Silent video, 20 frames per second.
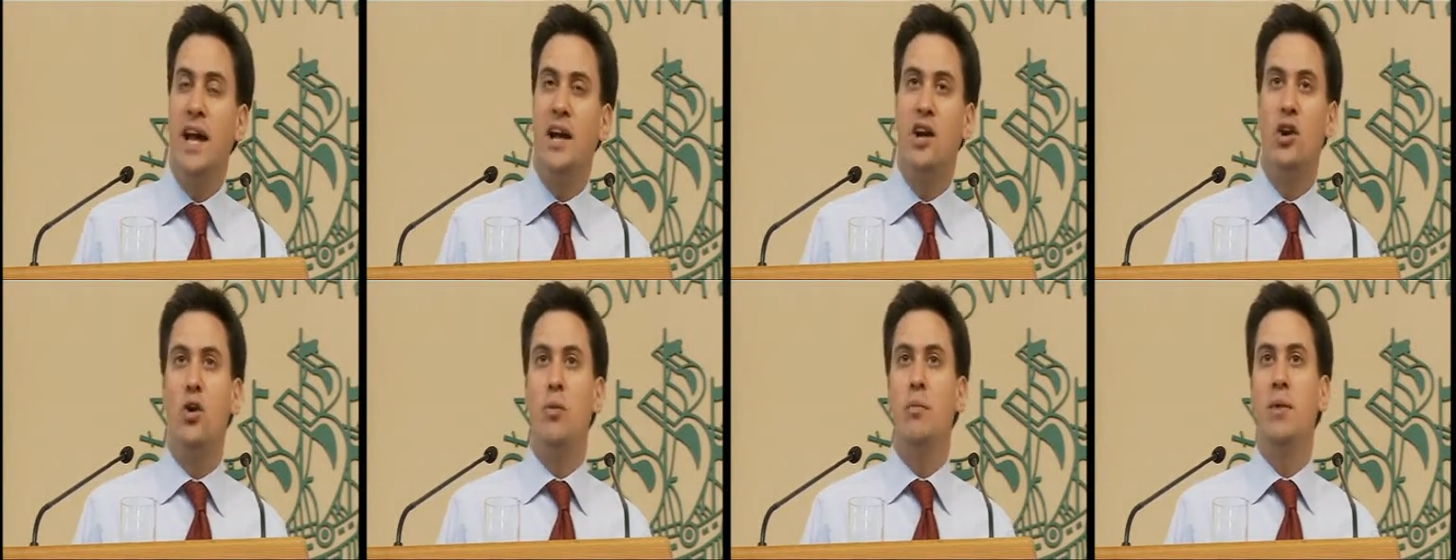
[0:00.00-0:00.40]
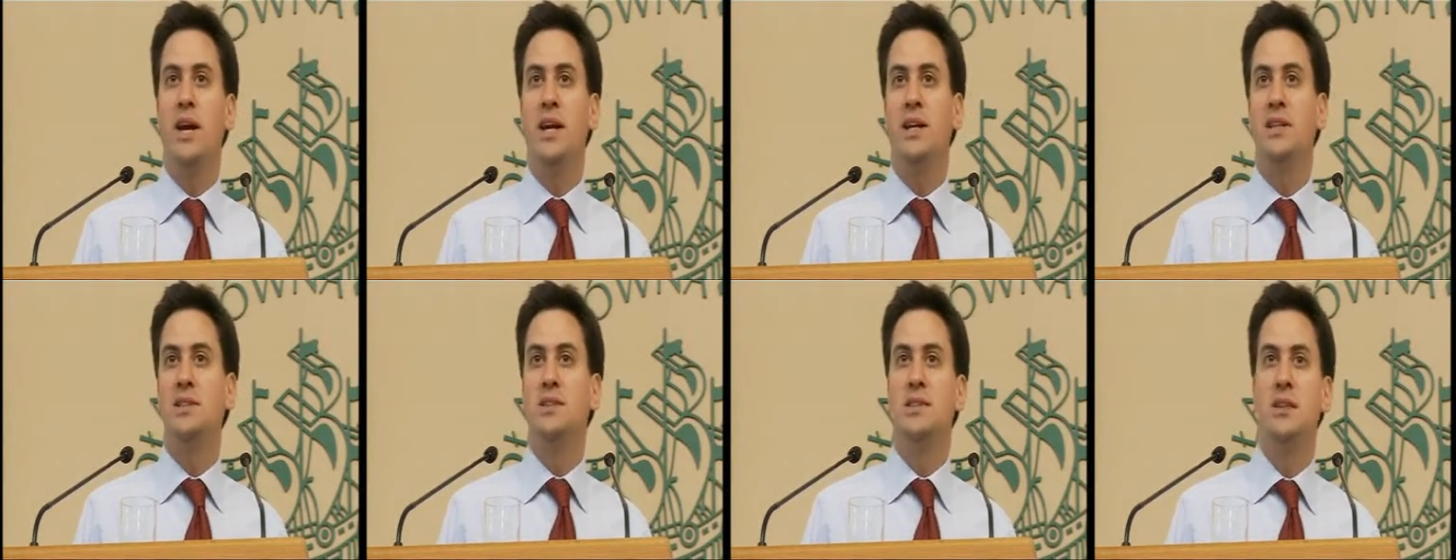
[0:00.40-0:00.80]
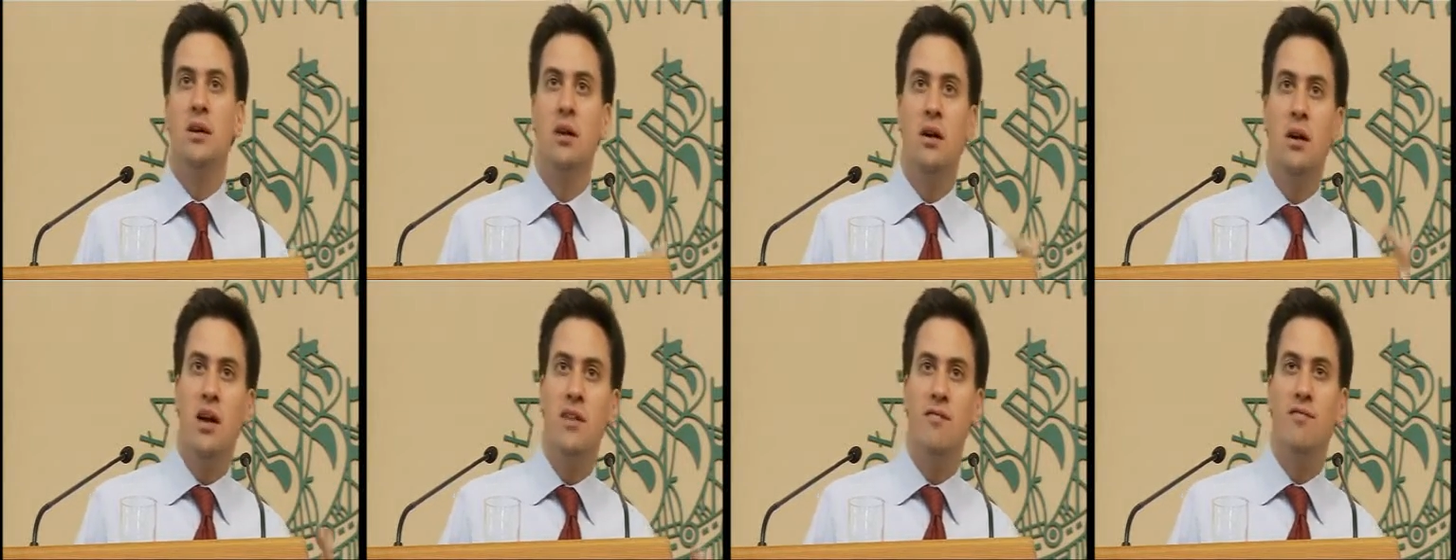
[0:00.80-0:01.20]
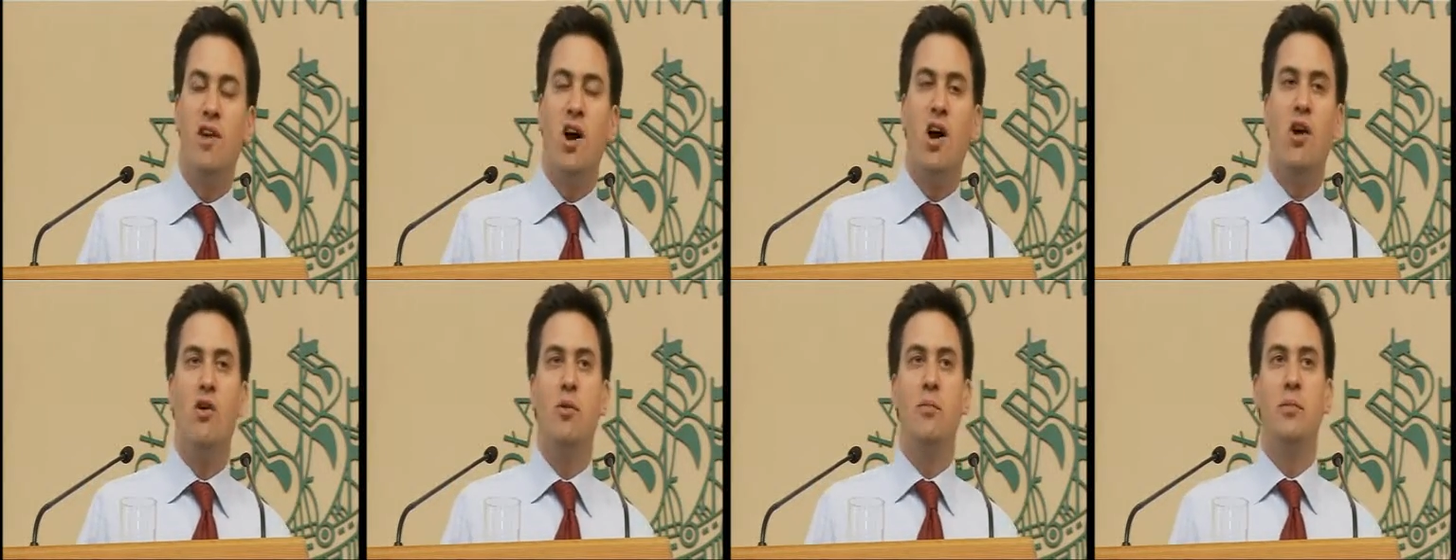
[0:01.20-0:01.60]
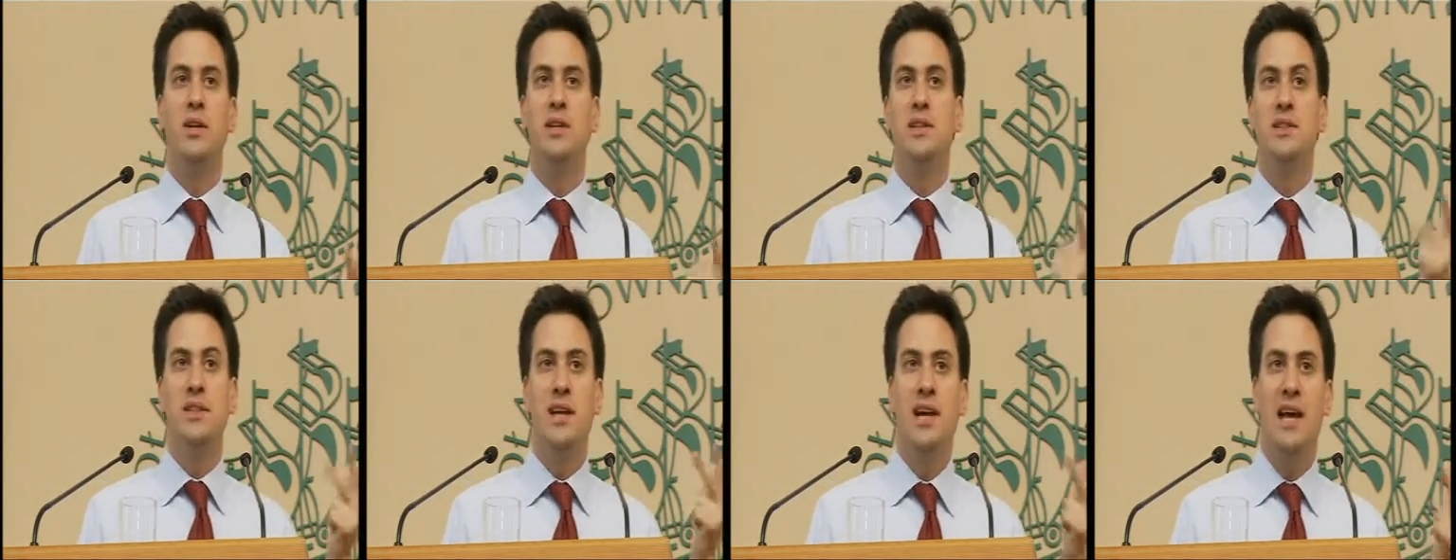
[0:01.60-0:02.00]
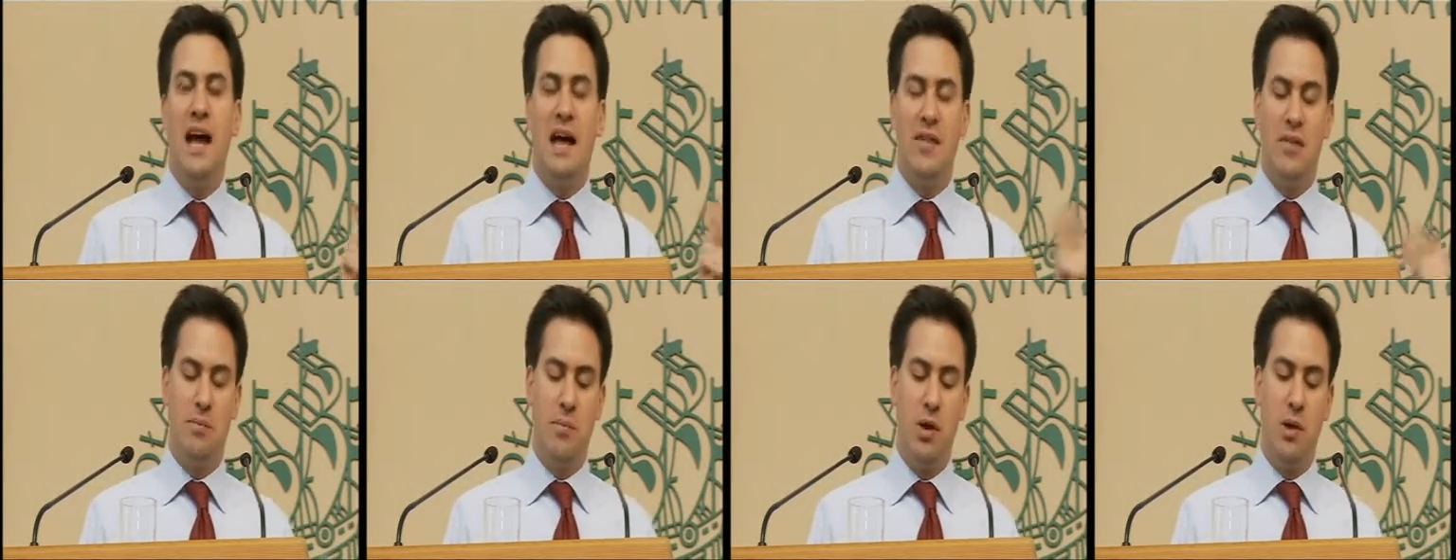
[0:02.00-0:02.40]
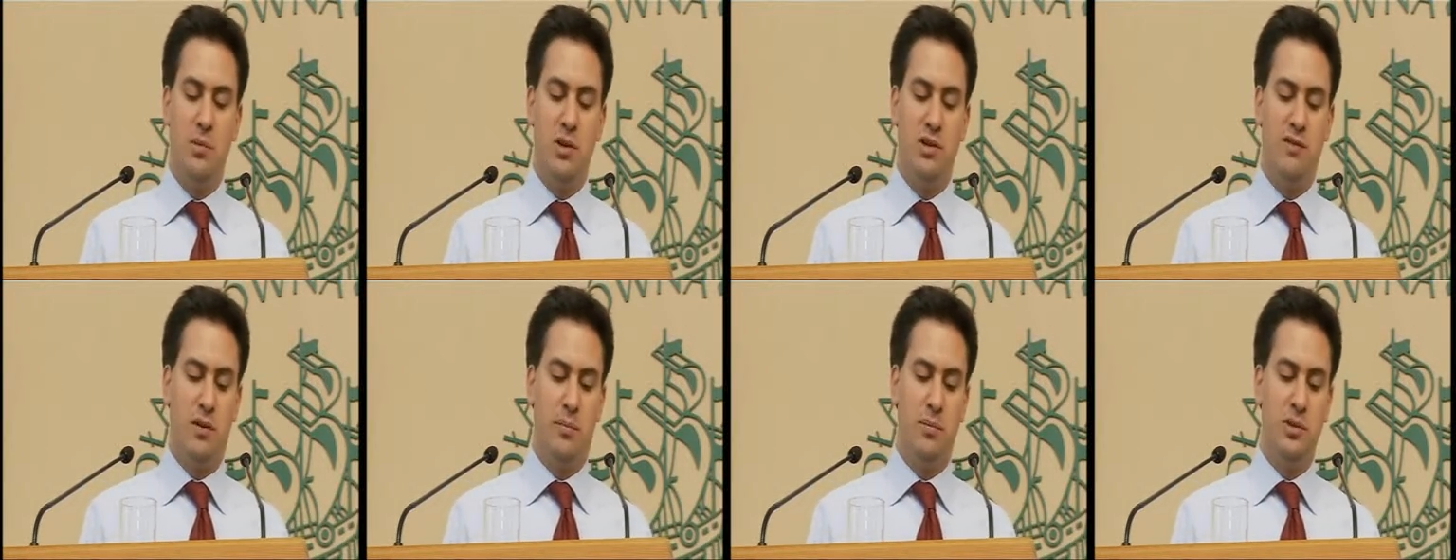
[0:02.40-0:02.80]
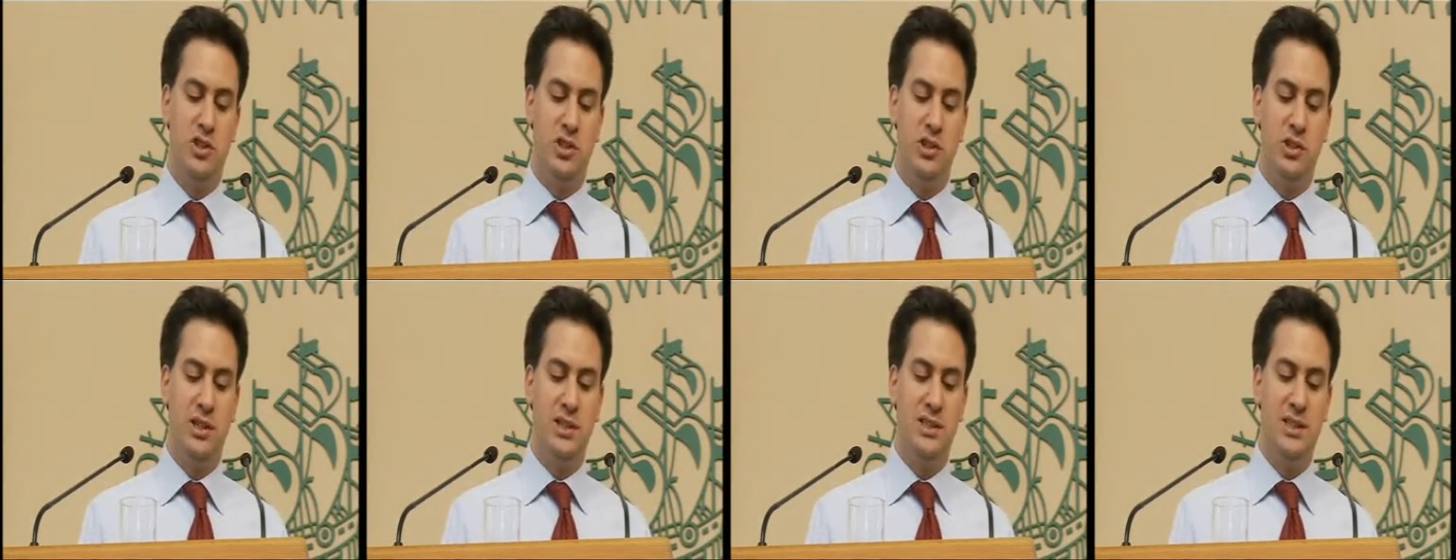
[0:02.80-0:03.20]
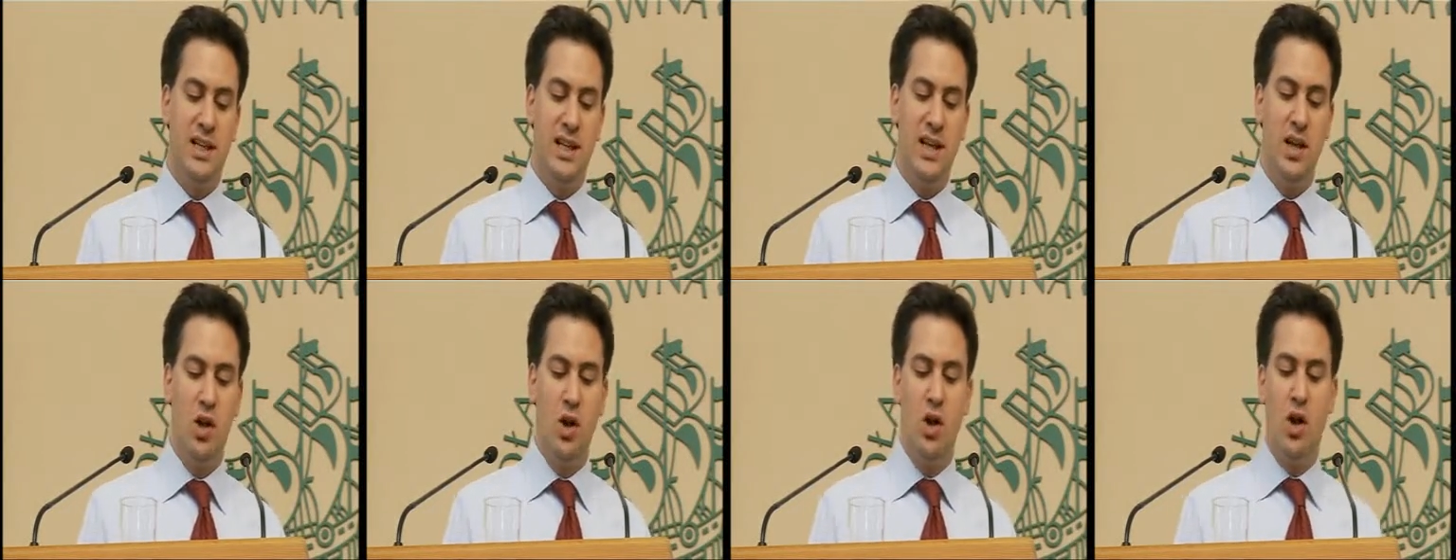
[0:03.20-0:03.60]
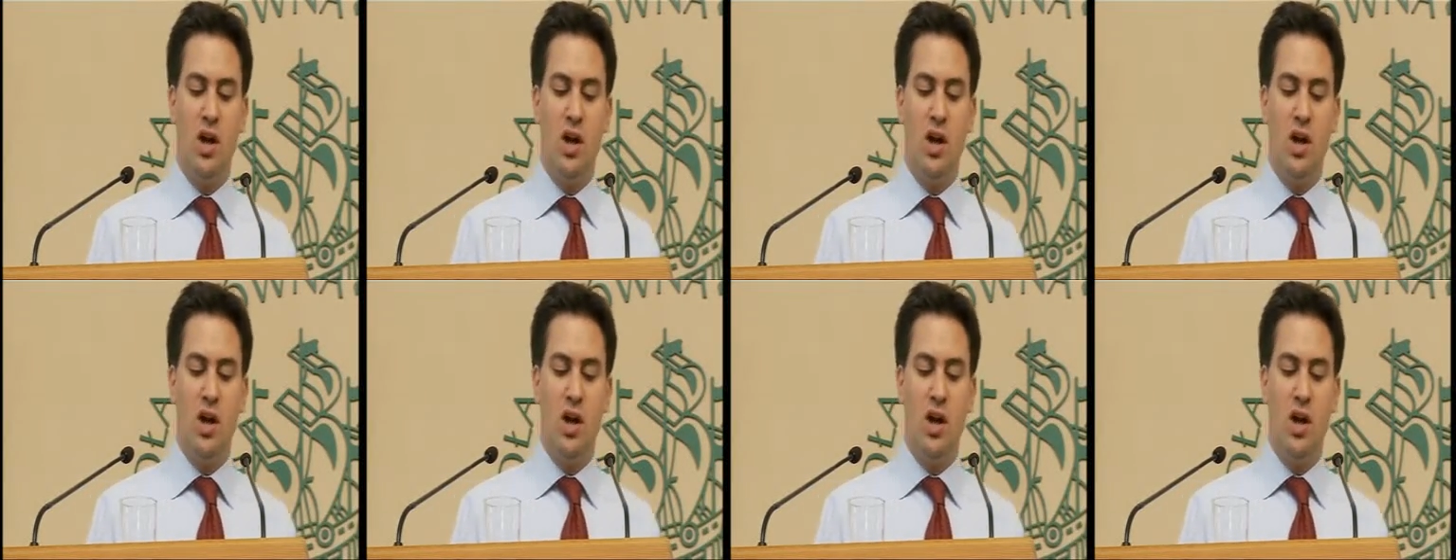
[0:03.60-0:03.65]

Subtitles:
Economics, environment, and the moment of opportunity.